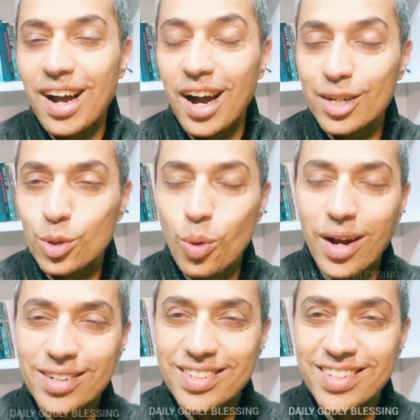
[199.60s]
heart to
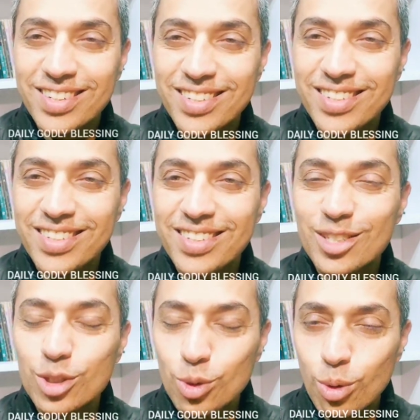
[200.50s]
heart,
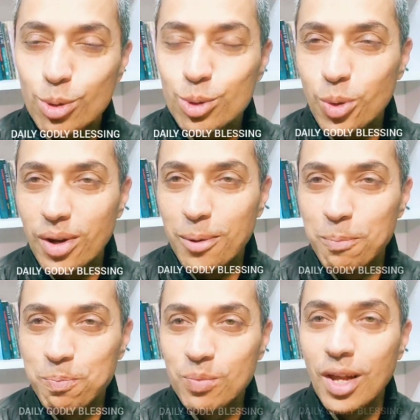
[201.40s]
soul to soul
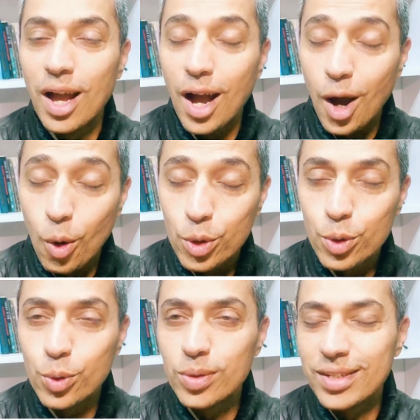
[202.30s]
how do
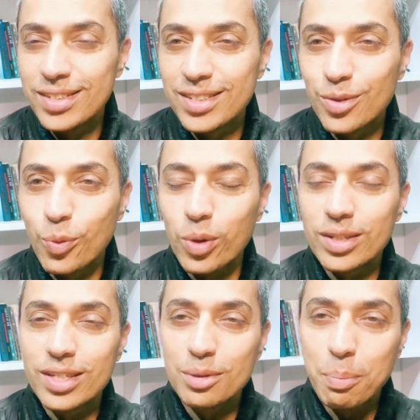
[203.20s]
you do this what
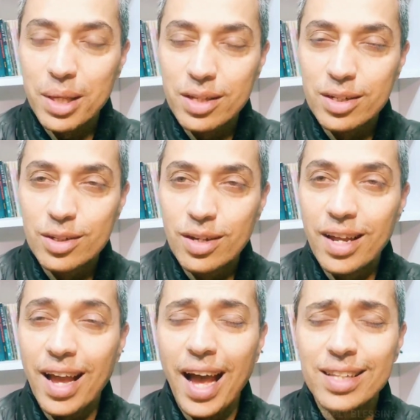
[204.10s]
is this method
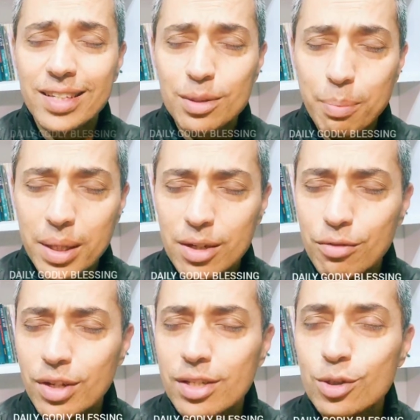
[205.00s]
and this method
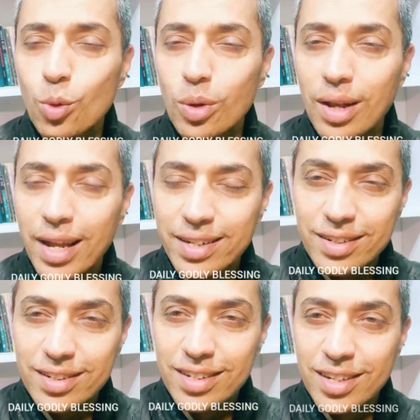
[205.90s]
feels so
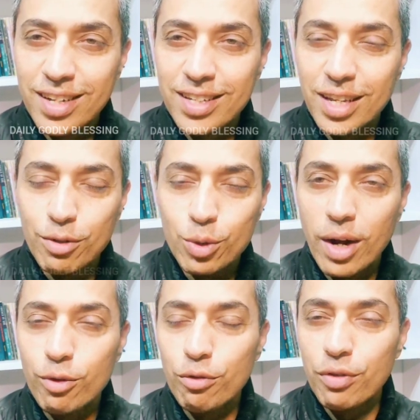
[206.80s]
lighter that we don't
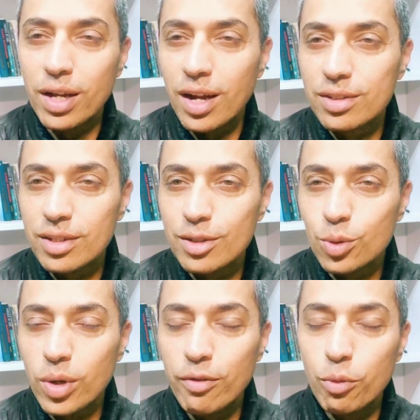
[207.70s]
have to fake
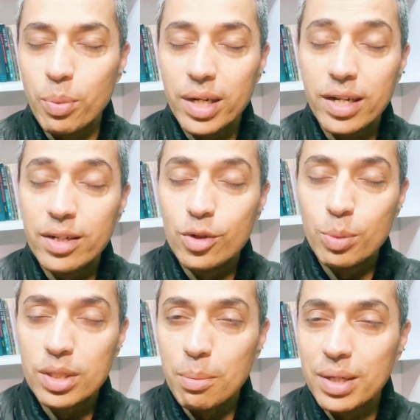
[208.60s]
ourselves don't have to pretend
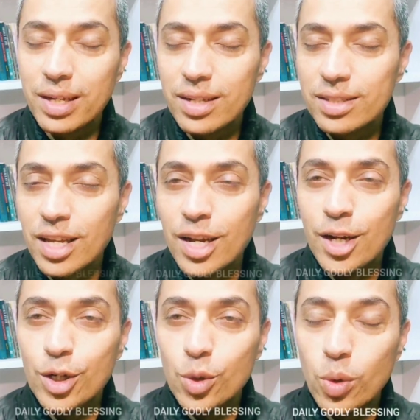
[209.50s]
to be somebody else
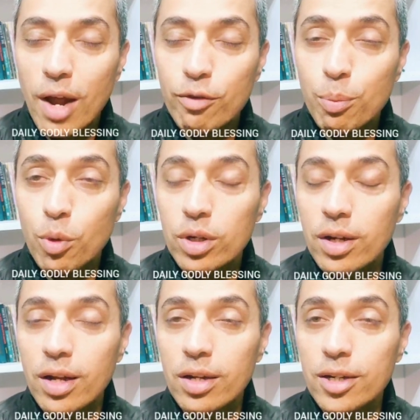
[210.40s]
don't have to put
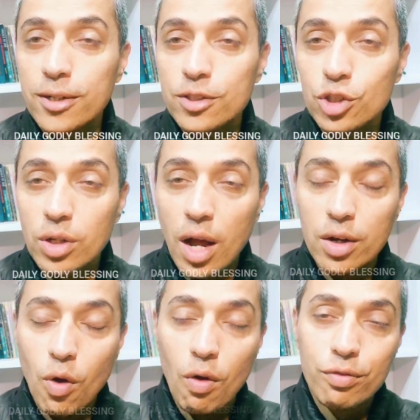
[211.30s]
a
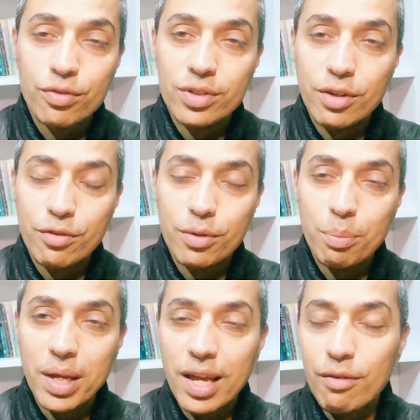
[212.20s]
charade of
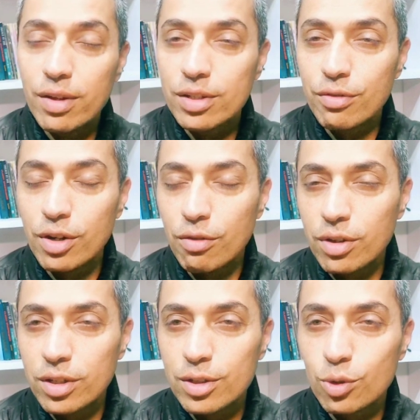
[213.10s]
different behaviors in front of
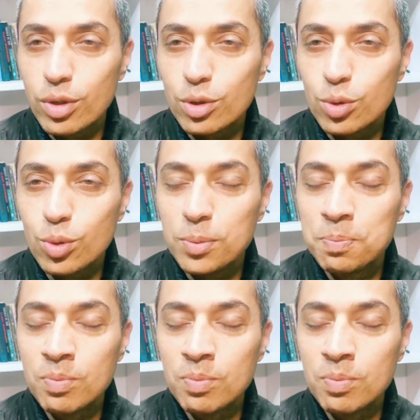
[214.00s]
others so as to